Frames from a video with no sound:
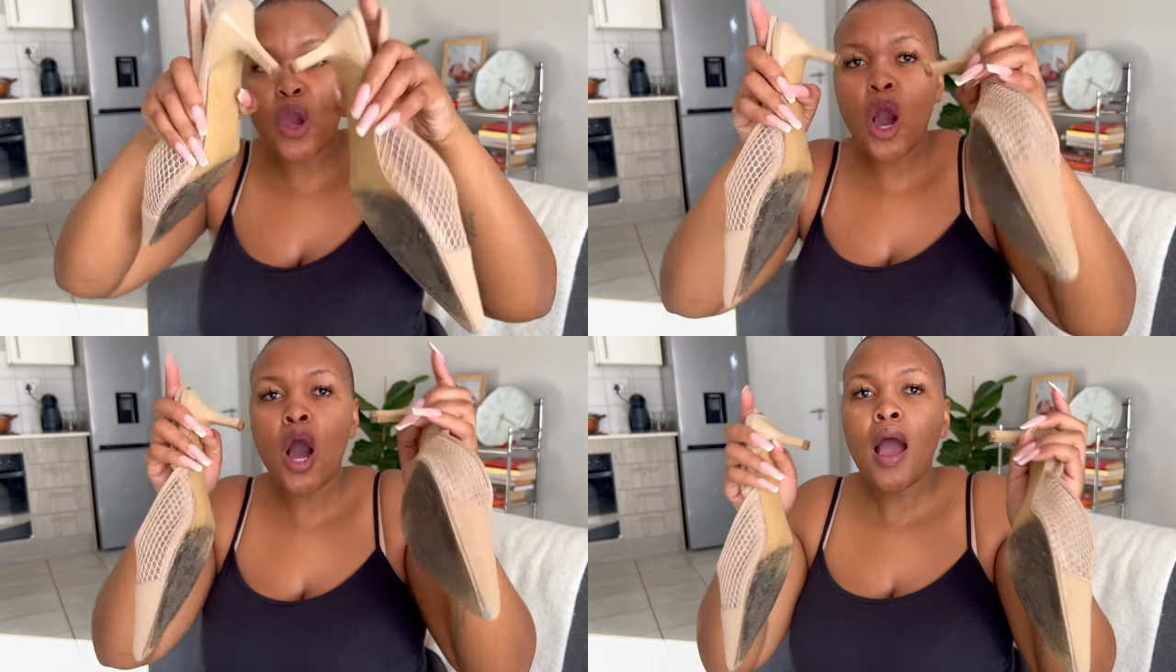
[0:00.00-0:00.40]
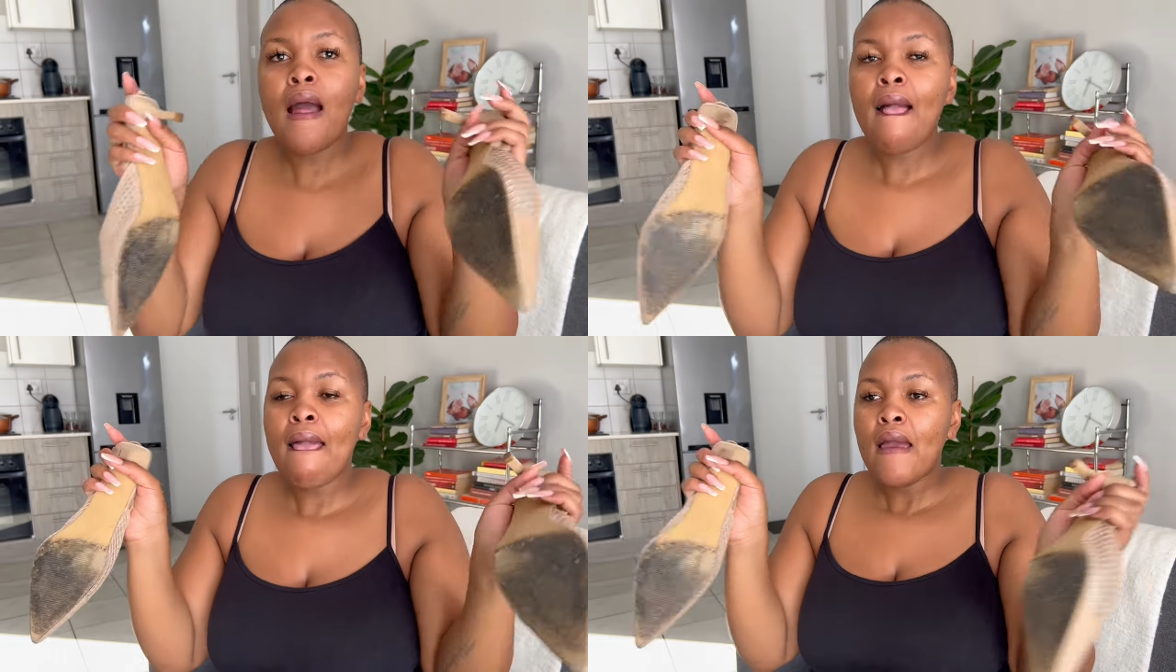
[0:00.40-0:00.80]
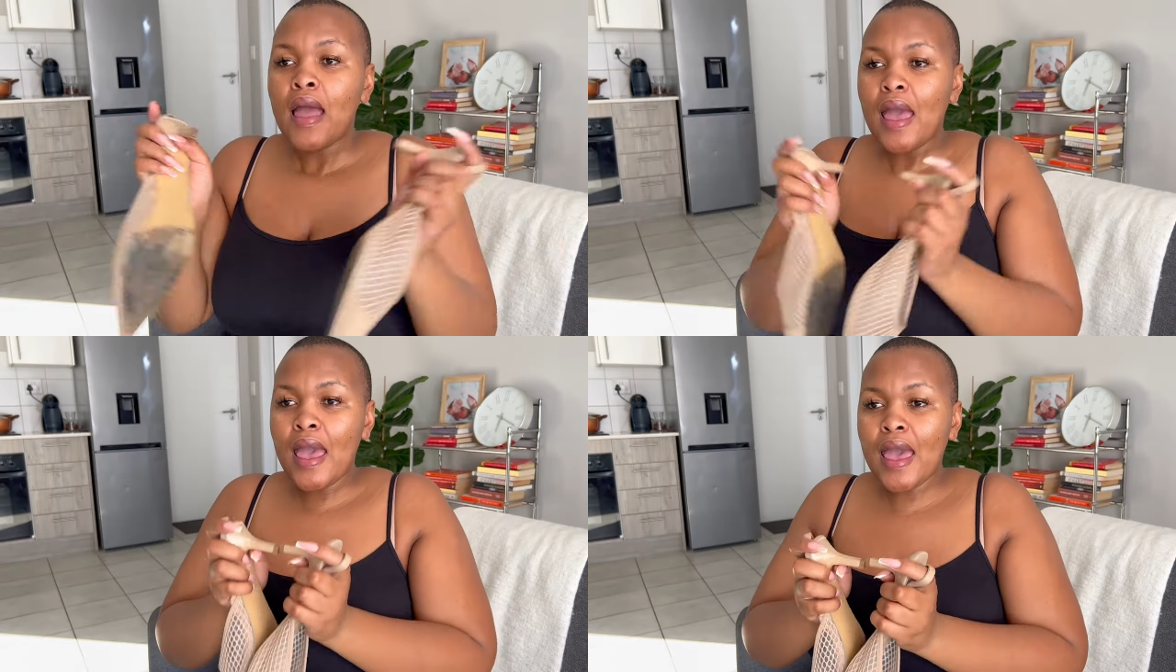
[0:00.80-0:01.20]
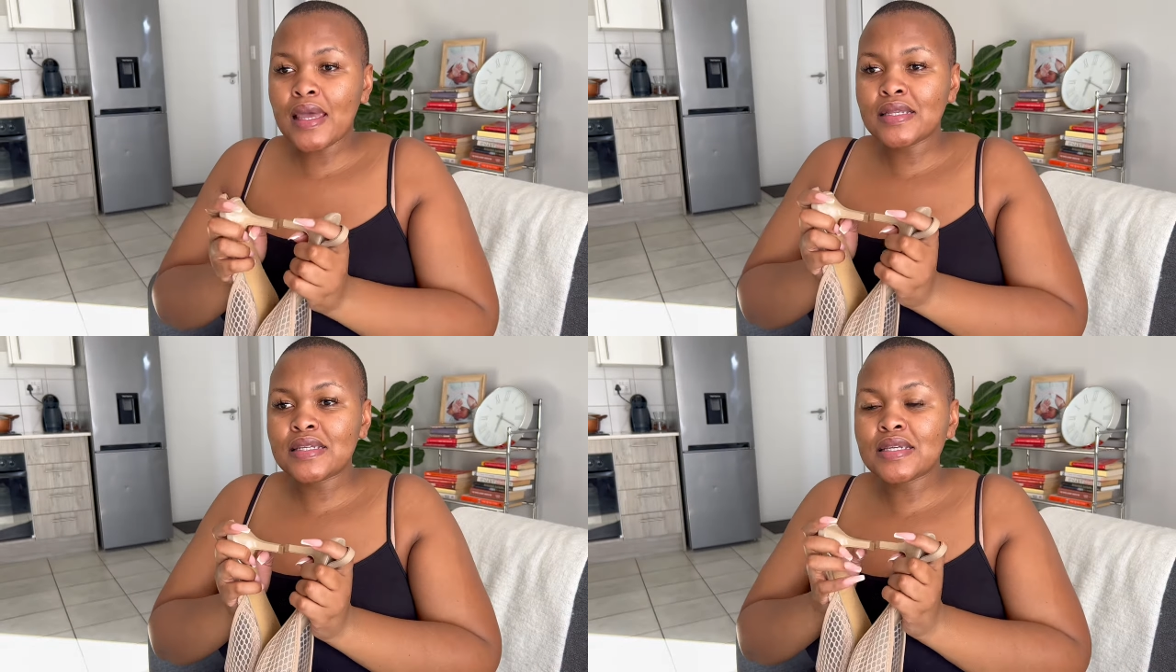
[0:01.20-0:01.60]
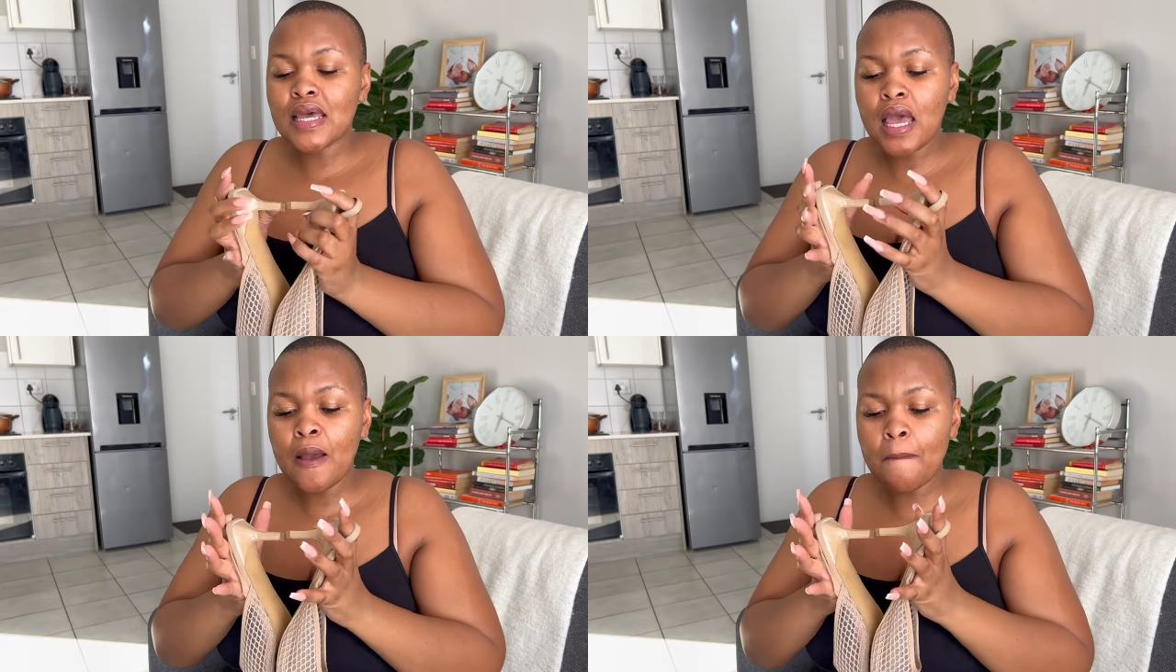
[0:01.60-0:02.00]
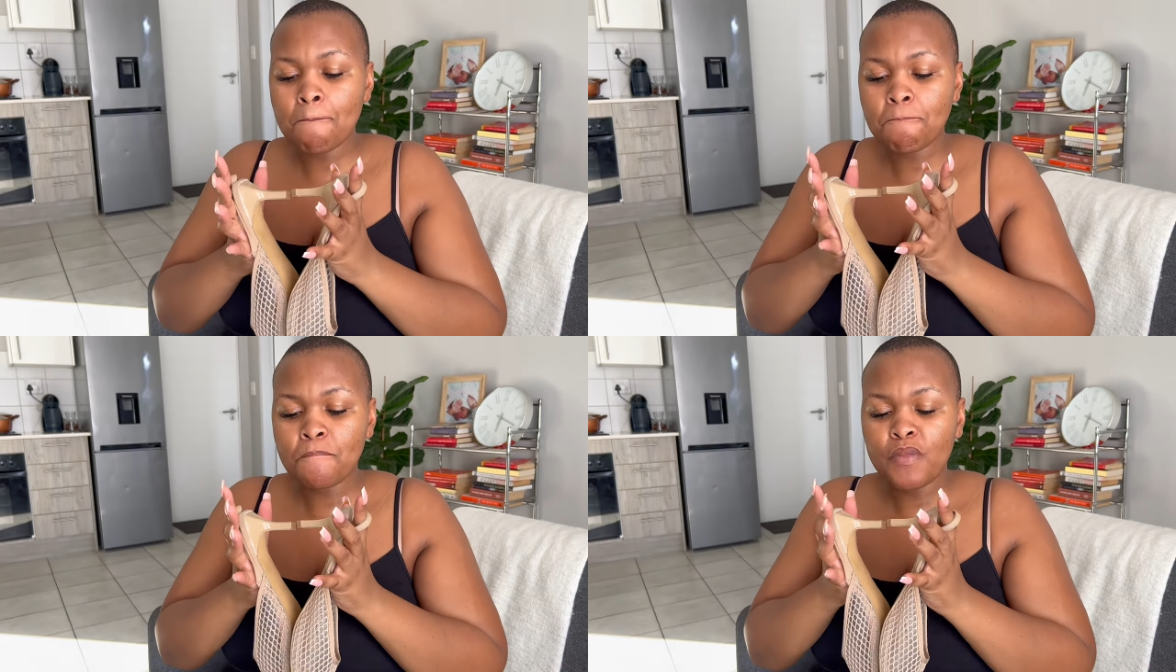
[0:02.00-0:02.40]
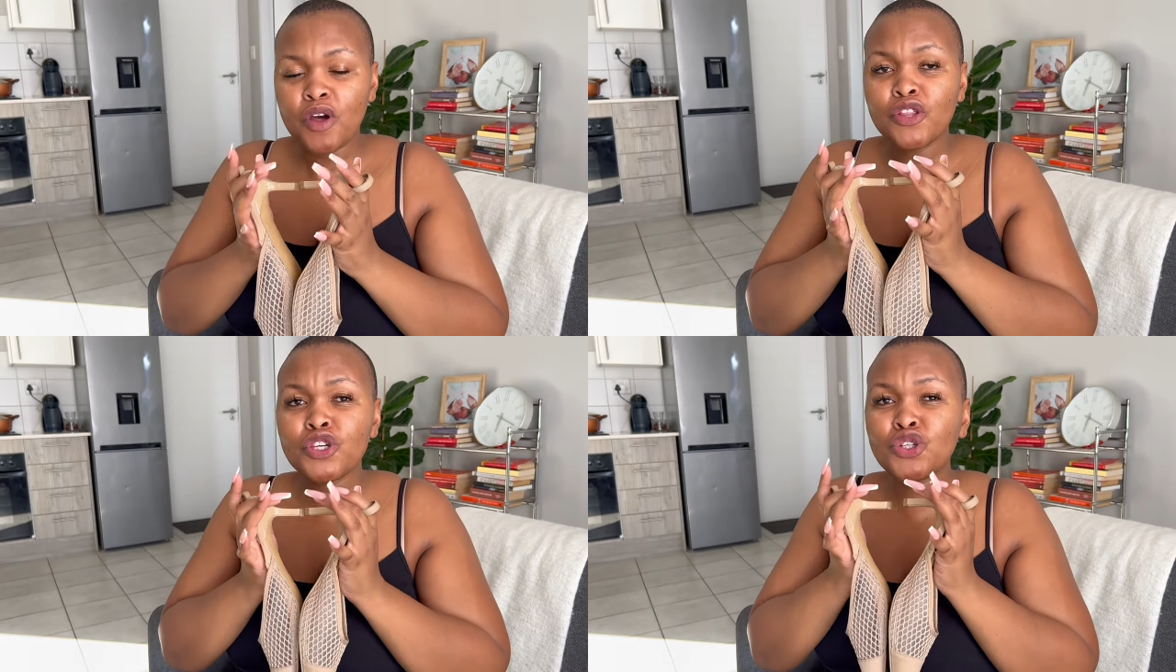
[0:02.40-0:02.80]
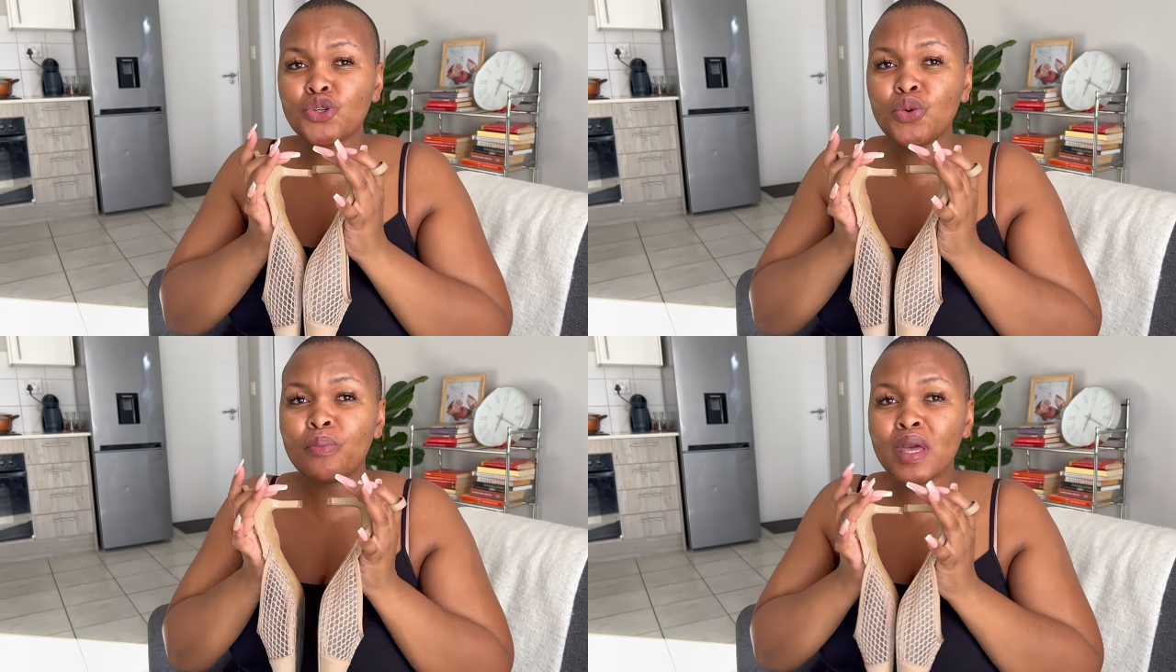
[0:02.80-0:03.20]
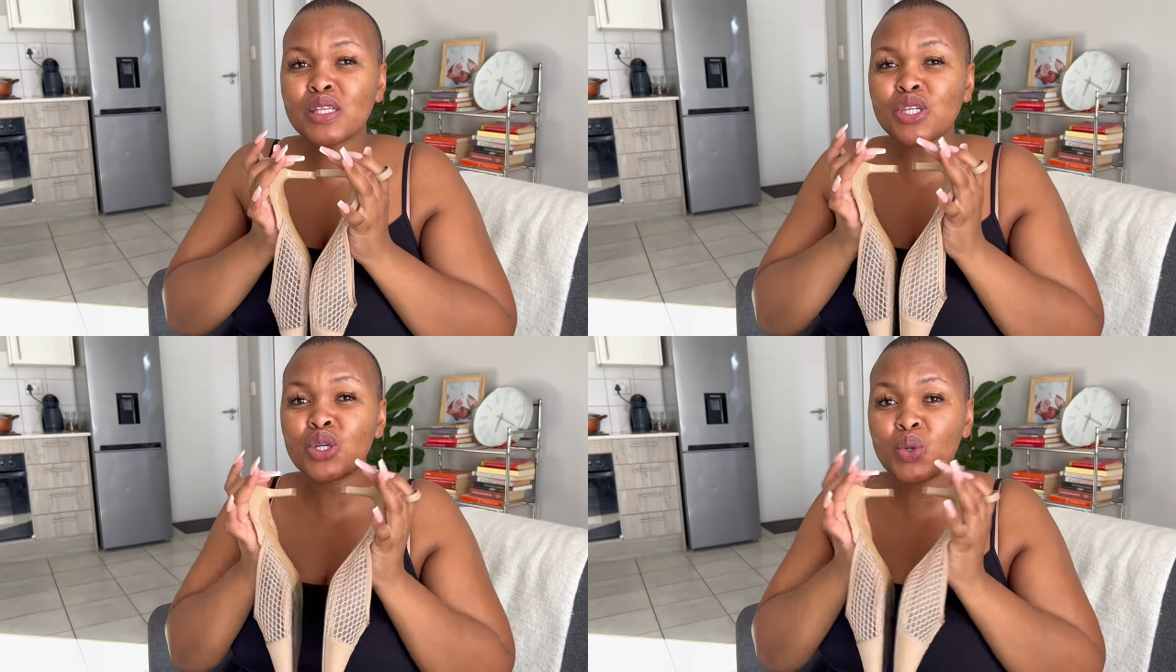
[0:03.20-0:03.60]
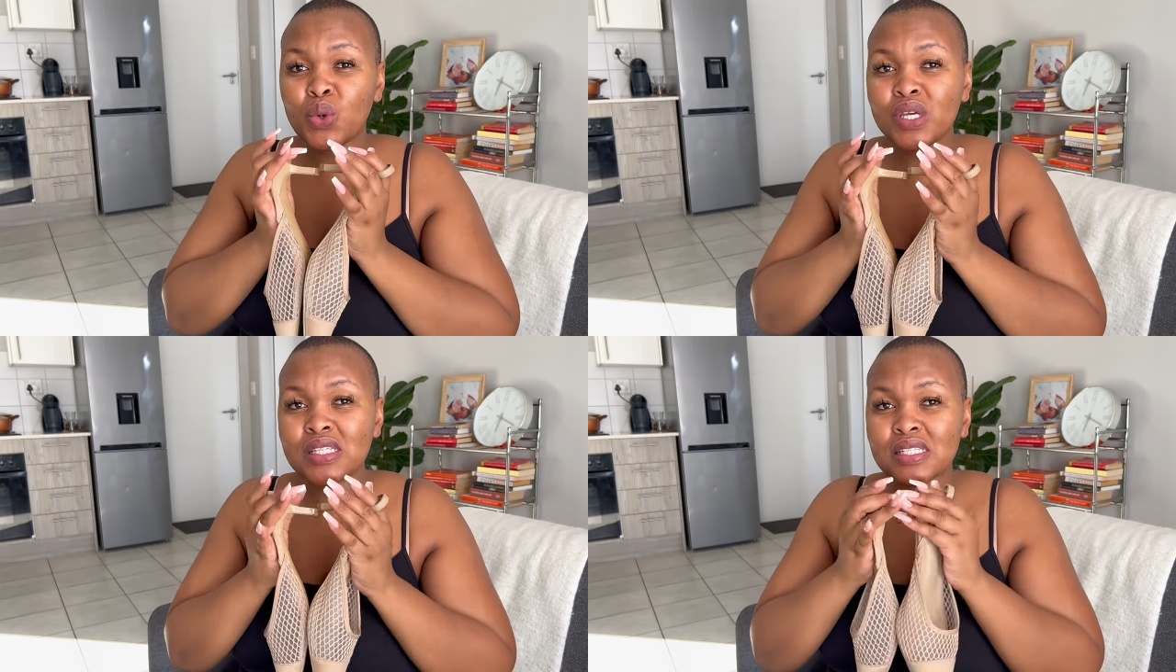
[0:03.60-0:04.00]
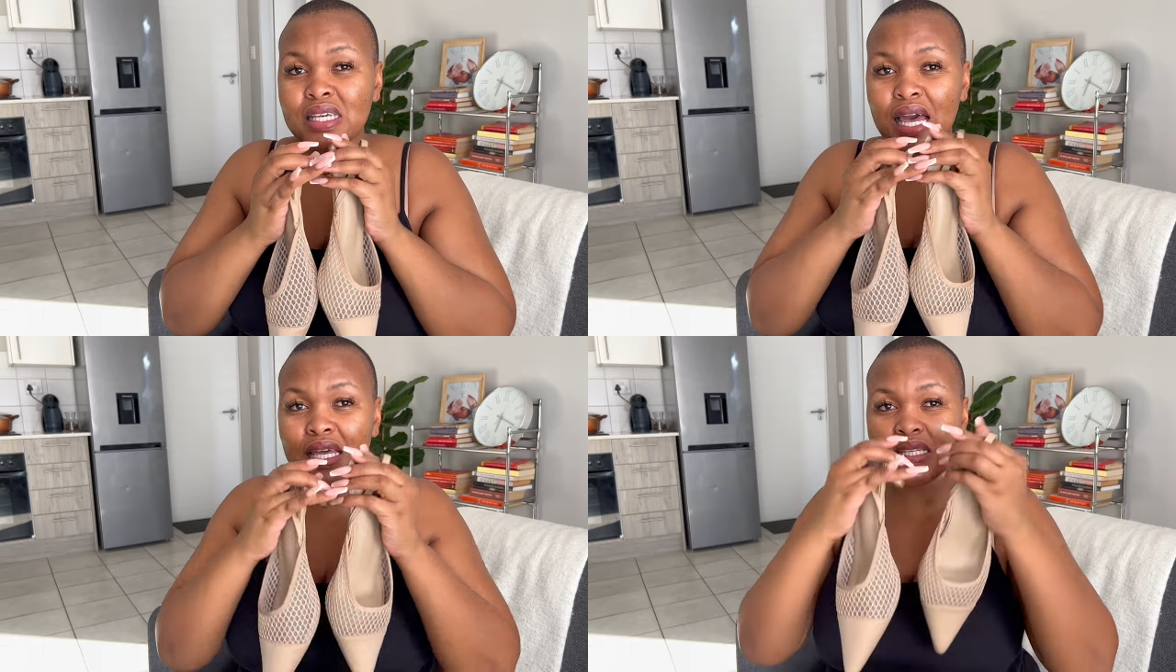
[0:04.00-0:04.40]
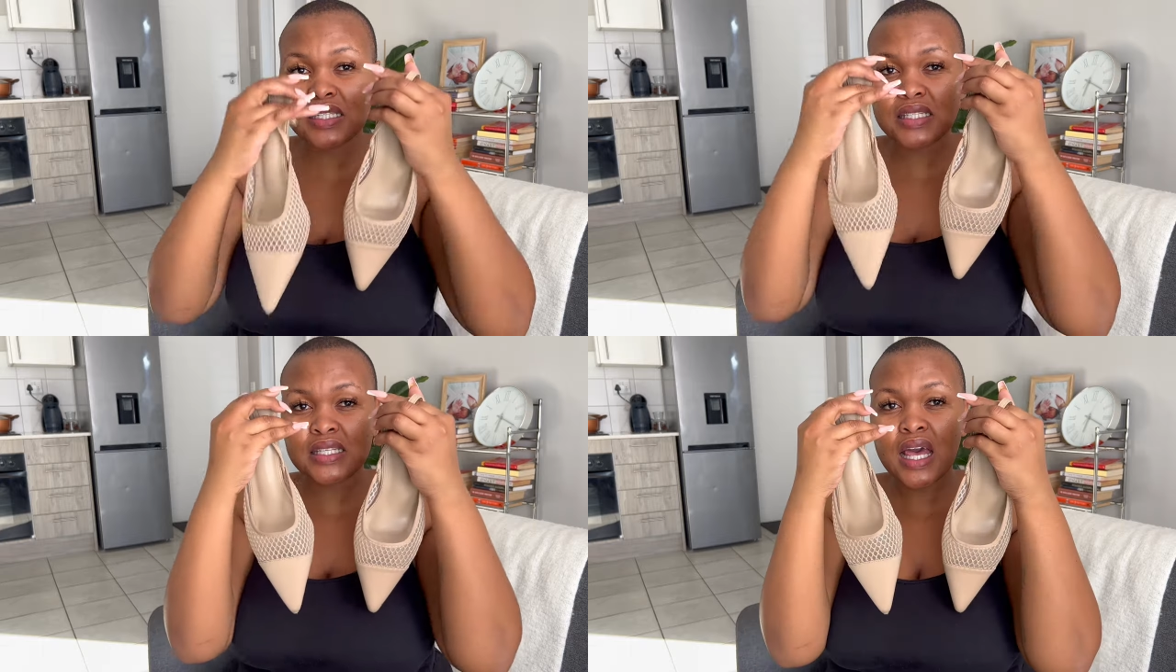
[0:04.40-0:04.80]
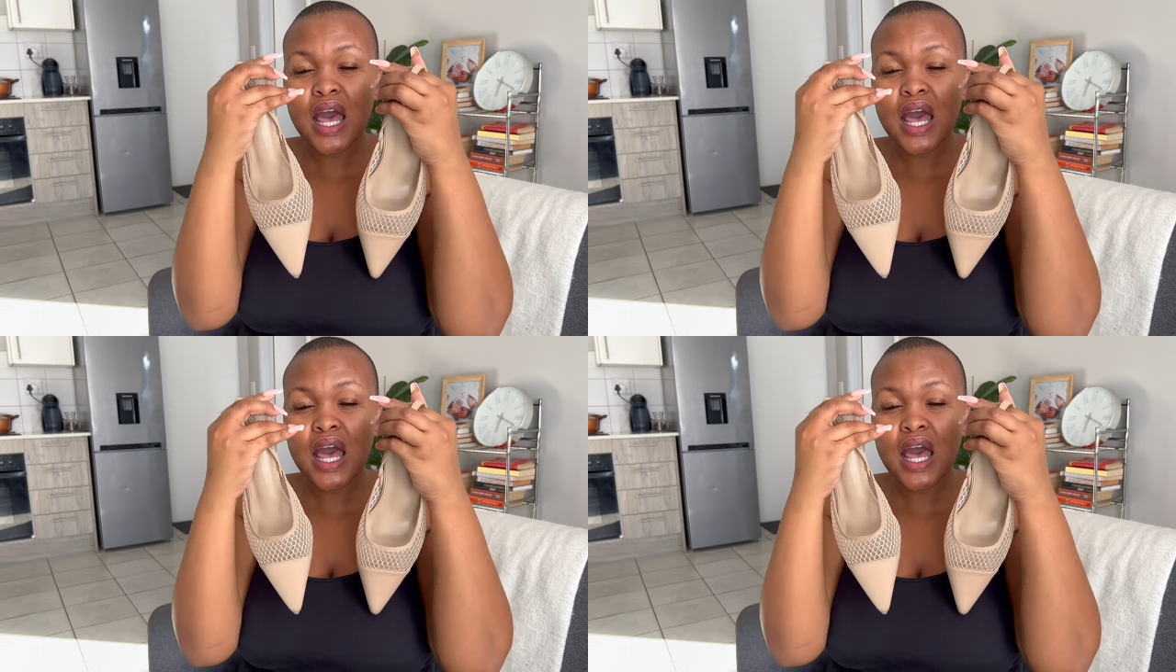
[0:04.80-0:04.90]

are. And the shoe makes a noise, guys.